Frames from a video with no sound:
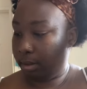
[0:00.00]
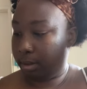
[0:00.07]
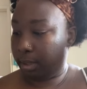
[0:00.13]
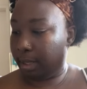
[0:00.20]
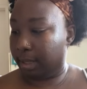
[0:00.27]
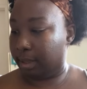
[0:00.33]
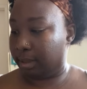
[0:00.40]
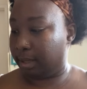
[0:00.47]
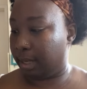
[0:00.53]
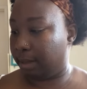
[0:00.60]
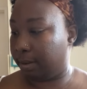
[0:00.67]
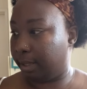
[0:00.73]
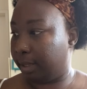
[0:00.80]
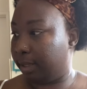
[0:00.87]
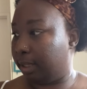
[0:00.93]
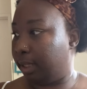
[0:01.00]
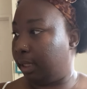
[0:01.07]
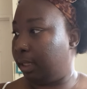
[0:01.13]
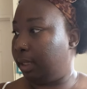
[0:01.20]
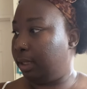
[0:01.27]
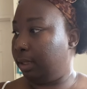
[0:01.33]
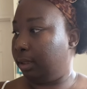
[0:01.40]
That is how I
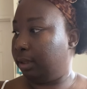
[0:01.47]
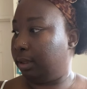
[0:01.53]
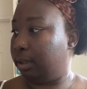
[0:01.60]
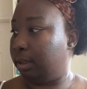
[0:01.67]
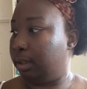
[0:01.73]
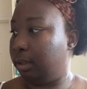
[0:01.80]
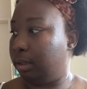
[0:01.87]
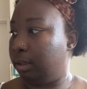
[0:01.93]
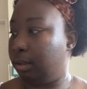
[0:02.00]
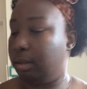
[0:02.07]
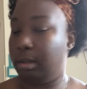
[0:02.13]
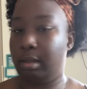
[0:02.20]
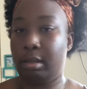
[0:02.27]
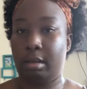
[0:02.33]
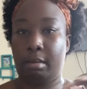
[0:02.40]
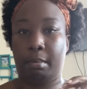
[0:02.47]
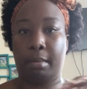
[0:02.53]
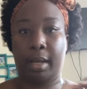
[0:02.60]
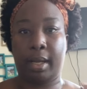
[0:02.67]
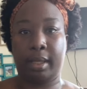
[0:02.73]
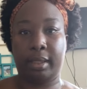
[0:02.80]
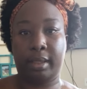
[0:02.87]
get
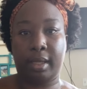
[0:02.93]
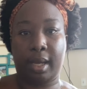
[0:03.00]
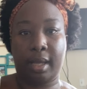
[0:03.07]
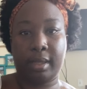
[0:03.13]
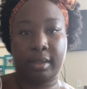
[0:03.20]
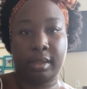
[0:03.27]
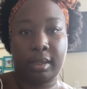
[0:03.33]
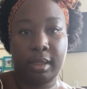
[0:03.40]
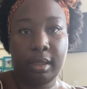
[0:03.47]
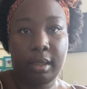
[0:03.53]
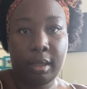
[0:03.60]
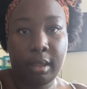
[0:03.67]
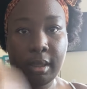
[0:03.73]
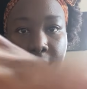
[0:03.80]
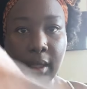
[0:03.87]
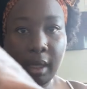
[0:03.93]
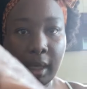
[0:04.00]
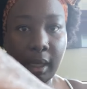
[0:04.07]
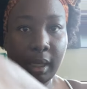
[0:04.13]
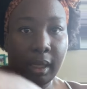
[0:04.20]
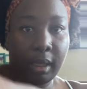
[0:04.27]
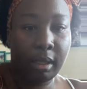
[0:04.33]
my dots in
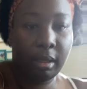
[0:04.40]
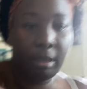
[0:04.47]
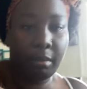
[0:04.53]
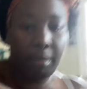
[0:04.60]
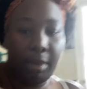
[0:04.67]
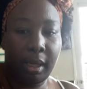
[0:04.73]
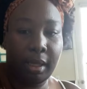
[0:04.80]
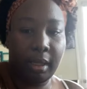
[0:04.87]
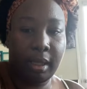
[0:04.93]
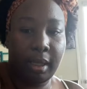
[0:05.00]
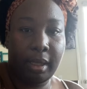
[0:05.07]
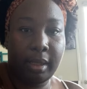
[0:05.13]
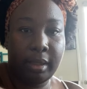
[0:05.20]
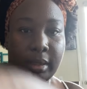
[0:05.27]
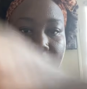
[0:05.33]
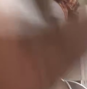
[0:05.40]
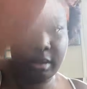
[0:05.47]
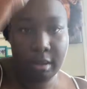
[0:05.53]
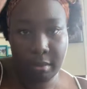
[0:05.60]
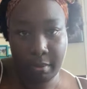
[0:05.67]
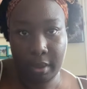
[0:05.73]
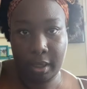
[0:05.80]
and my lines
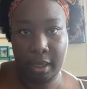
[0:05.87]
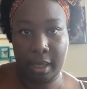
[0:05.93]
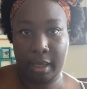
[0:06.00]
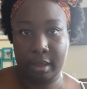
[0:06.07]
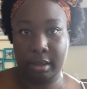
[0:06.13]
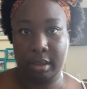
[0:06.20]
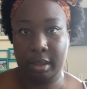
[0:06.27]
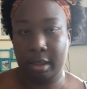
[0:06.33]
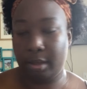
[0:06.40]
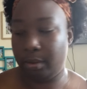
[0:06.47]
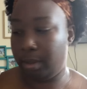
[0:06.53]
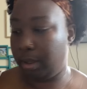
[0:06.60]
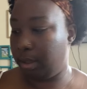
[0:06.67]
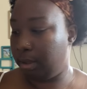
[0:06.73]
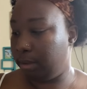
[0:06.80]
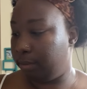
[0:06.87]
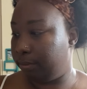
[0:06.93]
to be executed.